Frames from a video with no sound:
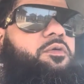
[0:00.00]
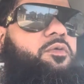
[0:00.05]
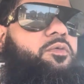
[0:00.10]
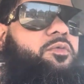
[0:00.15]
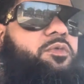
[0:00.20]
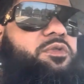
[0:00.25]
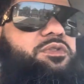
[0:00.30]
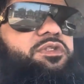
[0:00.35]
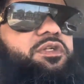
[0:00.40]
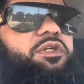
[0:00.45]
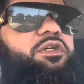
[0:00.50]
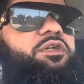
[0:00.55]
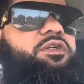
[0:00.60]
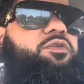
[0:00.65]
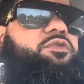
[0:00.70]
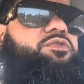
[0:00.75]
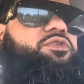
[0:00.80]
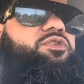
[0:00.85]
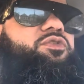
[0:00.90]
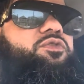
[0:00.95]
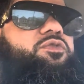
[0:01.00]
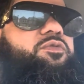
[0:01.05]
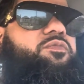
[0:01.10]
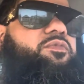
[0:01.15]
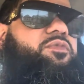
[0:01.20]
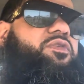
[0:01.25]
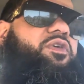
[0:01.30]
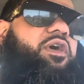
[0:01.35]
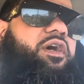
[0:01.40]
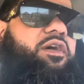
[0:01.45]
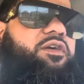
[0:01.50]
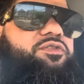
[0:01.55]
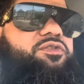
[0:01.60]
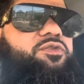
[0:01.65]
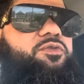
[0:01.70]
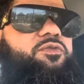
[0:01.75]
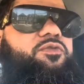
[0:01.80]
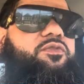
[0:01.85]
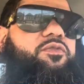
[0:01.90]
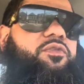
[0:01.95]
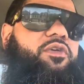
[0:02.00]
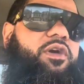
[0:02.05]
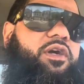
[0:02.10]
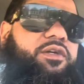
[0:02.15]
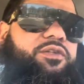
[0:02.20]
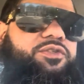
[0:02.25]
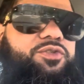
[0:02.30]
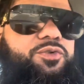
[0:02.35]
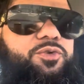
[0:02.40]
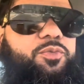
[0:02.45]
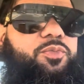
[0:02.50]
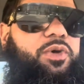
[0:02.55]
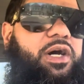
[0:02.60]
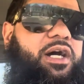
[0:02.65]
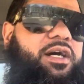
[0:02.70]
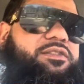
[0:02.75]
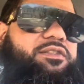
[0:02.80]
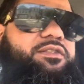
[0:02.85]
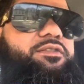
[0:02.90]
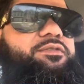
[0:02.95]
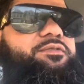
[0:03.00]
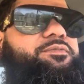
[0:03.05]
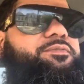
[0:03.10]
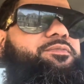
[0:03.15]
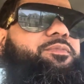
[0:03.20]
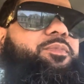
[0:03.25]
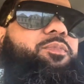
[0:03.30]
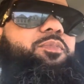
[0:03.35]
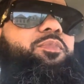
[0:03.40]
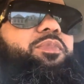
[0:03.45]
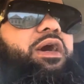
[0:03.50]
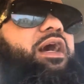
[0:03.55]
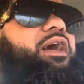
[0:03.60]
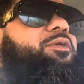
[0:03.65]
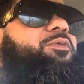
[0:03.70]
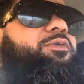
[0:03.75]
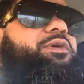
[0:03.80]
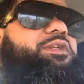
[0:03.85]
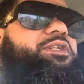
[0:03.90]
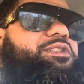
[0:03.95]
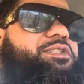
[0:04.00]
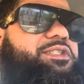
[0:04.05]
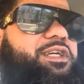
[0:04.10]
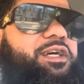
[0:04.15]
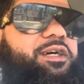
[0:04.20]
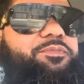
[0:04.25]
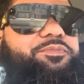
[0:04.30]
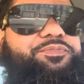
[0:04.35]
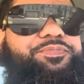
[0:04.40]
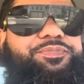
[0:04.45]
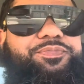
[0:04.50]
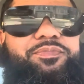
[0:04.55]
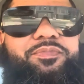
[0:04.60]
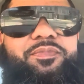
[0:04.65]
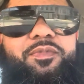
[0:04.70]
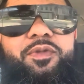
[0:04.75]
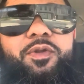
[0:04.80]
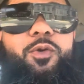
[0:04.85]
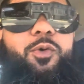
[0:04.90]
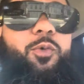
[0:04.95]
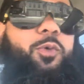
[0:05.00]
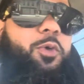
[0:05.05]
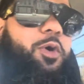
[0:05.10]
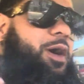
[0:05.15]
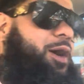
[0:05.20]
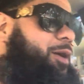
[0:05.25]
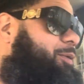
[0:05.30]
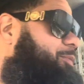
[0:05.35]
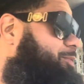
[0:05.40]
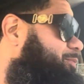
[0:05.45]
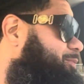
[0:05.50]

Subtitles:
What's good, YouTube? Crown Jewel Boxing, back with a gem. Well,